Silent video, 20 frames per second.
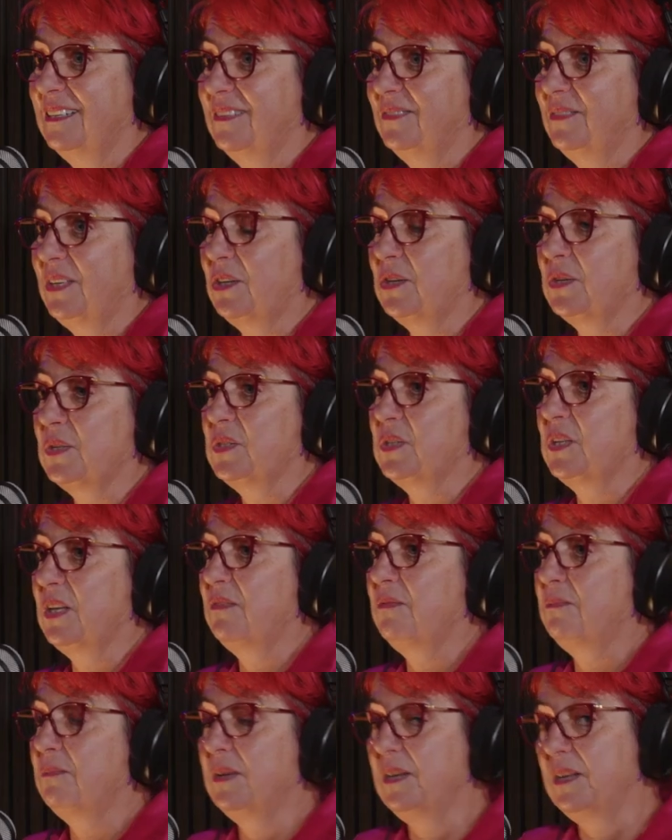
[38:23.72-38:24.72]
Because
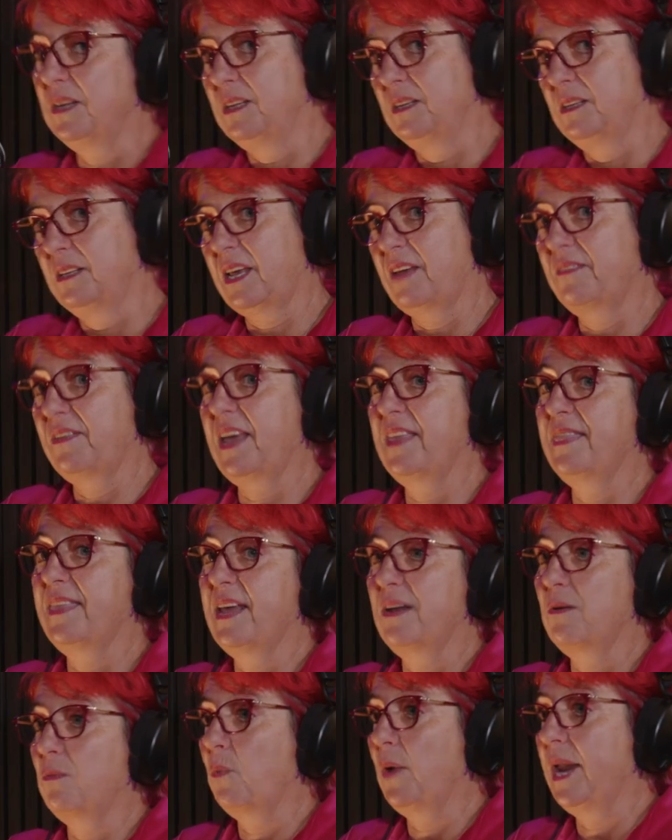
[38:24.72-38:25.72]
they've had
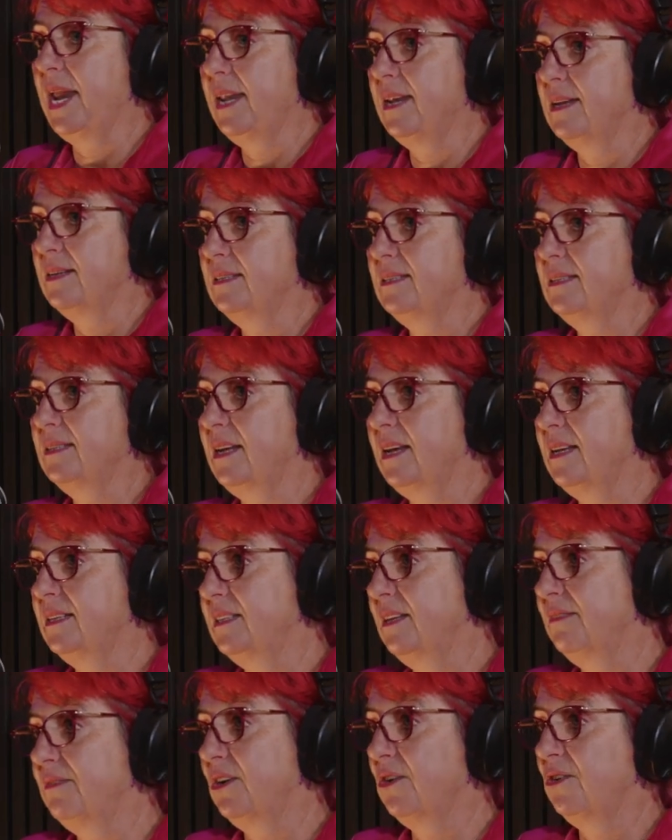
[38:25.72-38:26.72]
that awareness
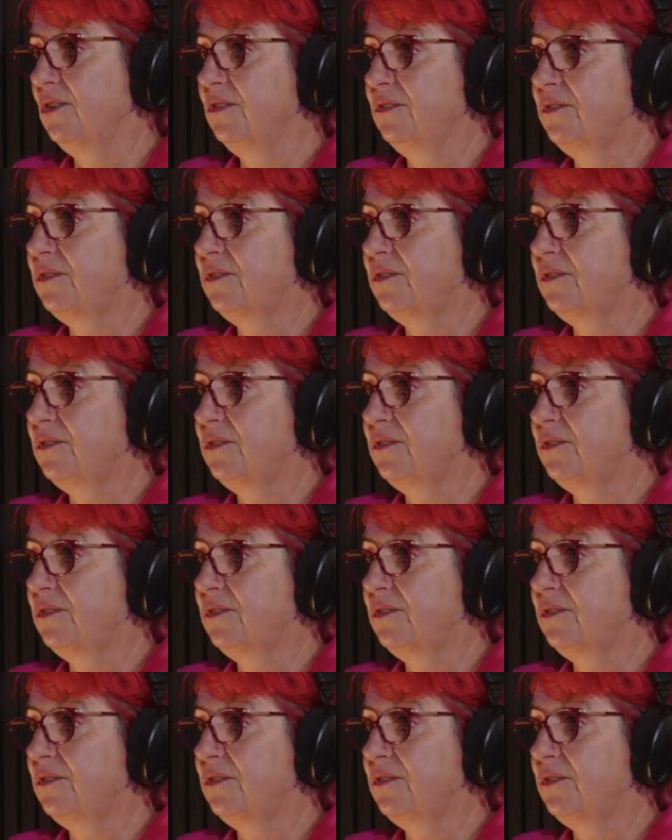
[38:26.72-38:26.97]
as they've gone